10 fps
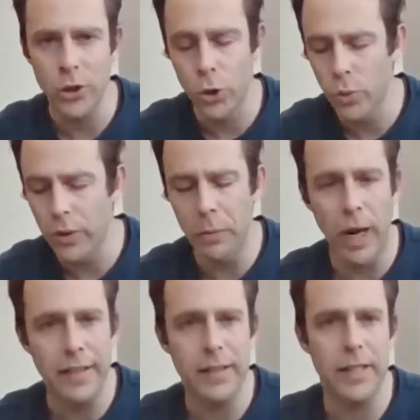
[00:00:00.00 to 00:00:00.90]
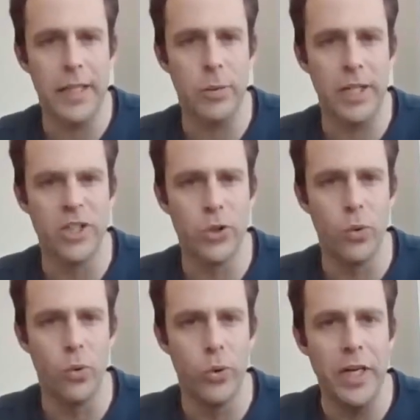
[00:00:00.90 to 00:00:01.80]
to rewriting the equation
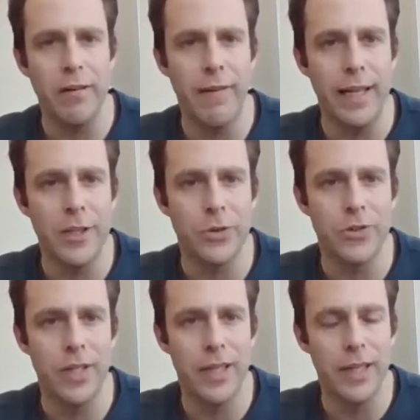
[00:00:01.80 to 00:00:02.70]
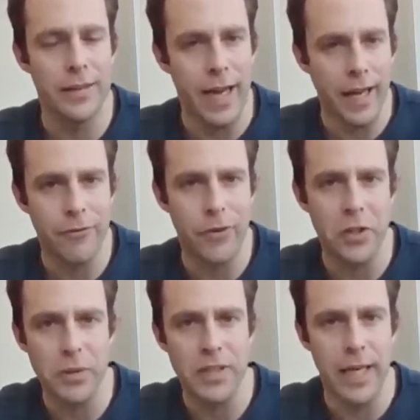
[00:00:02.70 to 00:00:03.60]
to real values, the
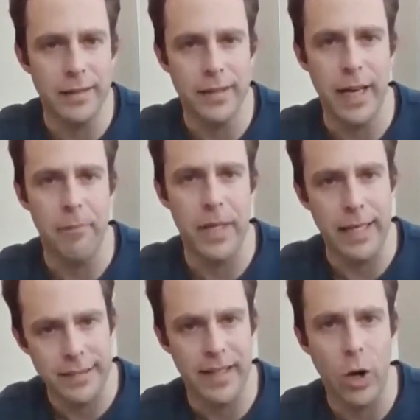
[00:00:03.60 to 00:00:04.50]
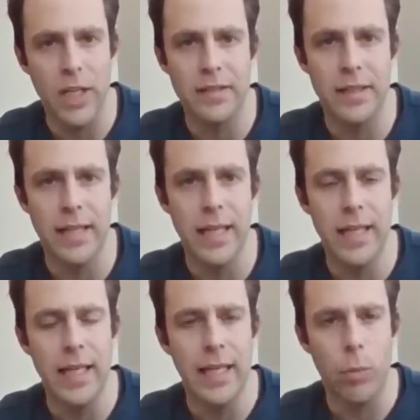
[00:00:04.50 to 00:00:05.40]
eigenfrequency and the damping. And now let's see
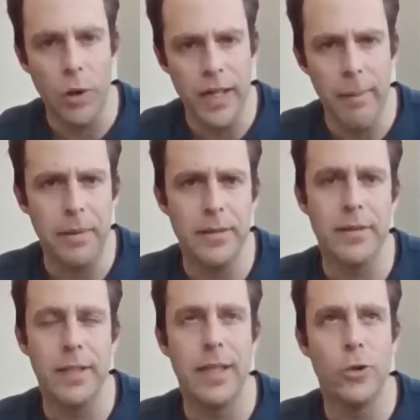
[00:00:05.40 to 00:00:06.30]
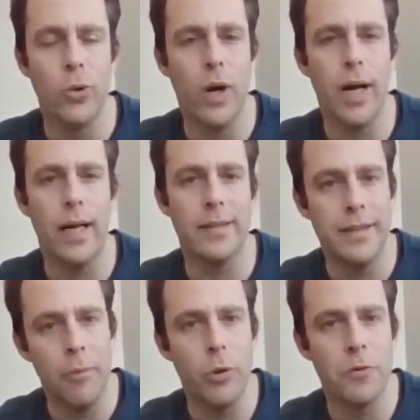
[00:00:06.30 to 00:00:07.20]
what happens to a
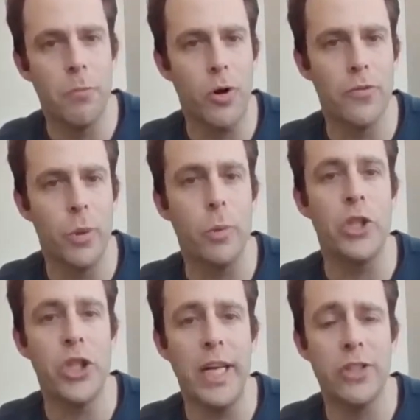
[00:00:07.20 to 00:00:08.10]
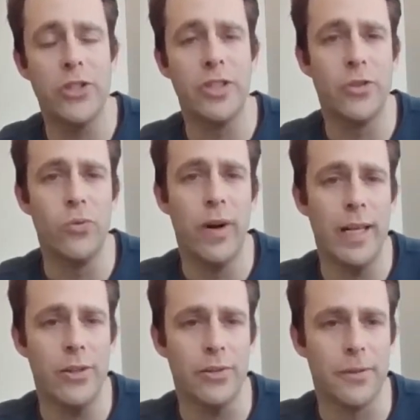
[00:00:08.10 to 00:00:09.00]
step response when we change these two
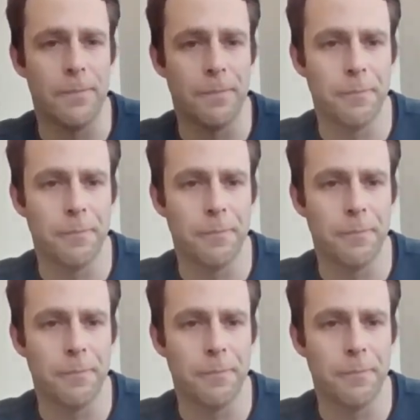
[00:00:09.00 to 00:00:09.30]
values.